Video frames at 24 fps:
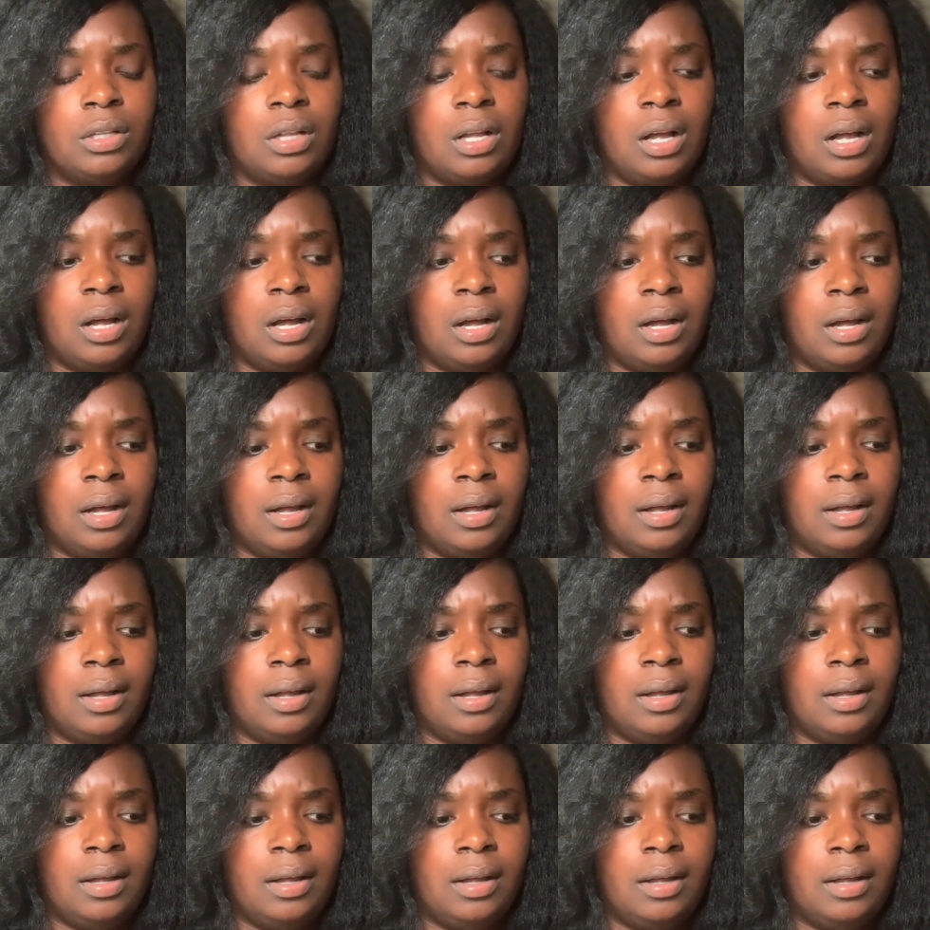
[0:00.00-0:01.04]

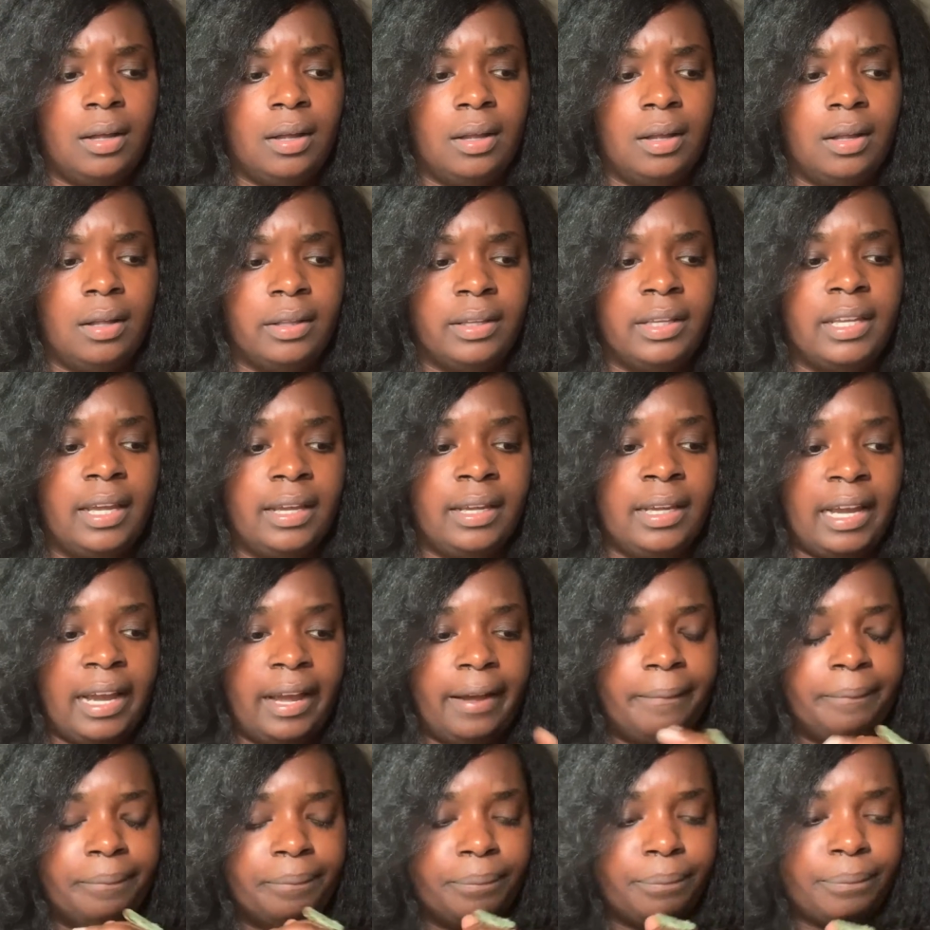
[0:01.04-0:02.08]
Yeah,
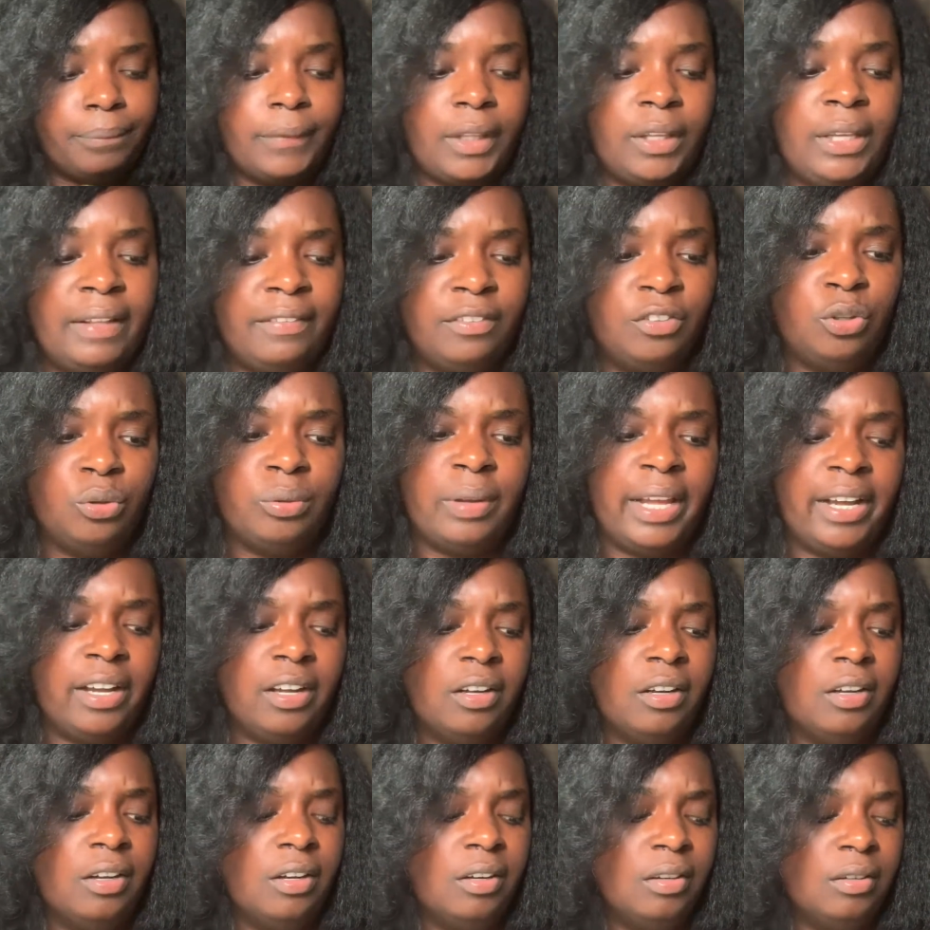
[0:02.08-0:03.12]
you have to do like
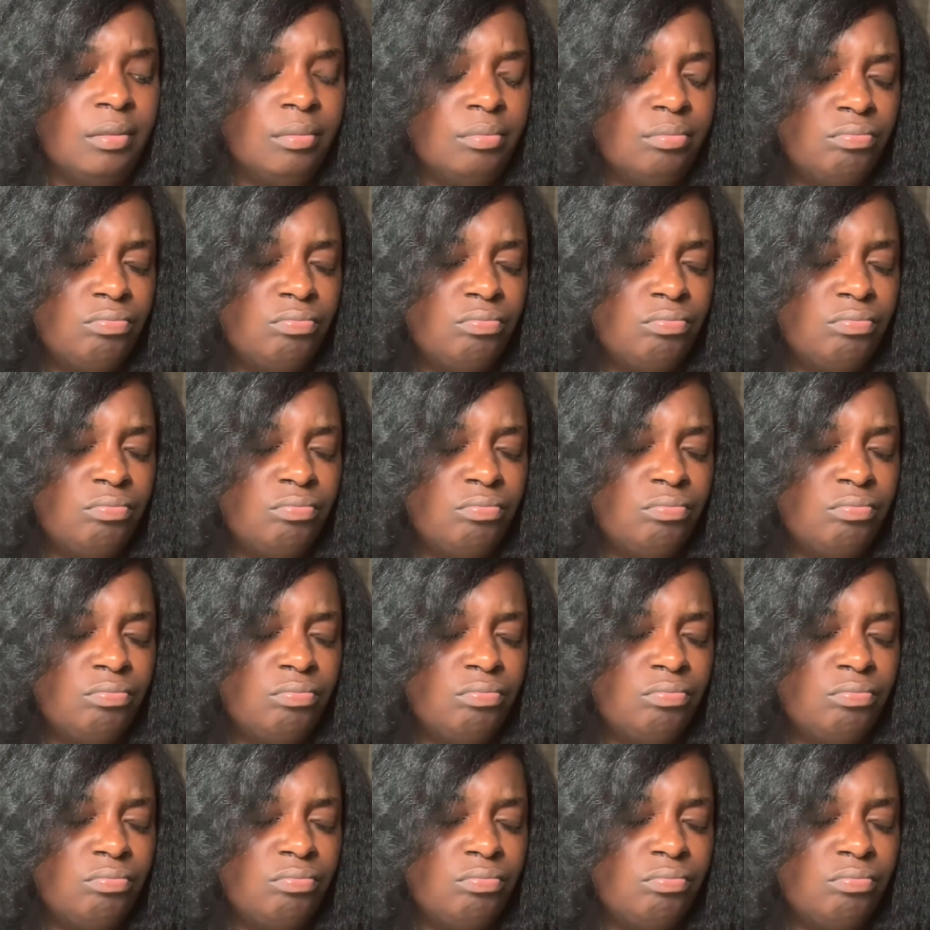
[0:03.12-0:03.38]
a